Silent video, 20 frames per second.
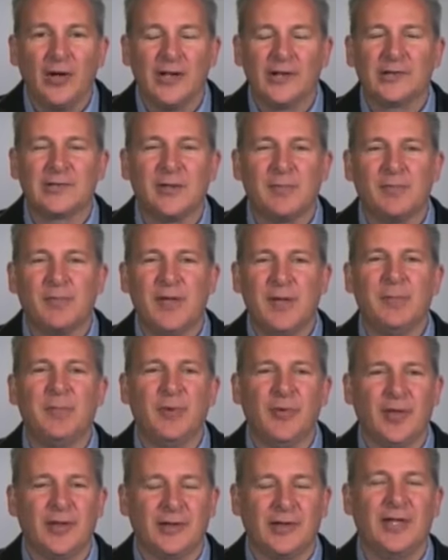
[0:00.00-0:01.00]
It's the
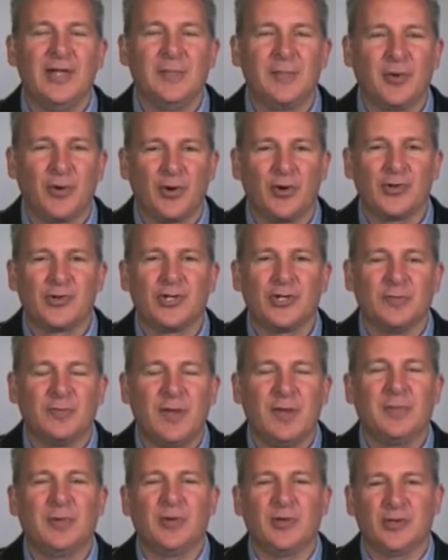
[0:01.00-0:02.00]
people that keep urging
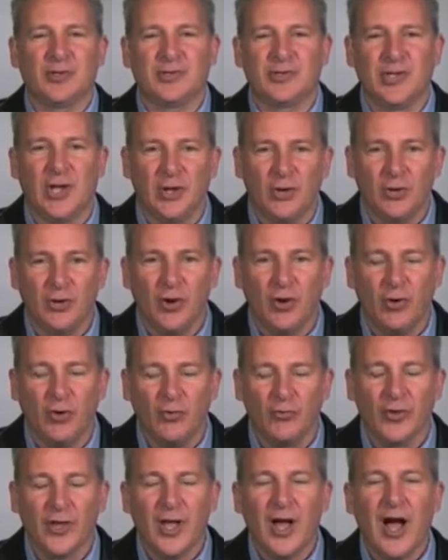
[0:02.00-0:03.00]
people to sell
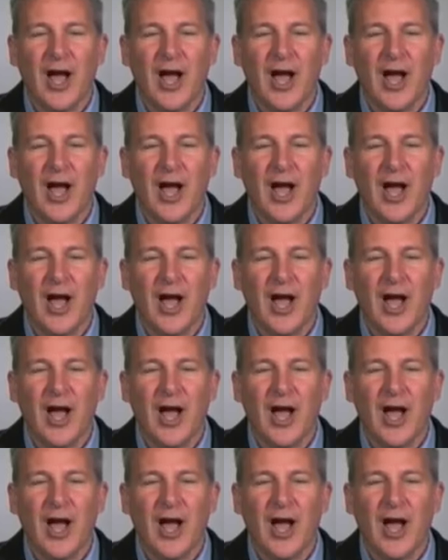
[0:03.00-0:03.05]
gold.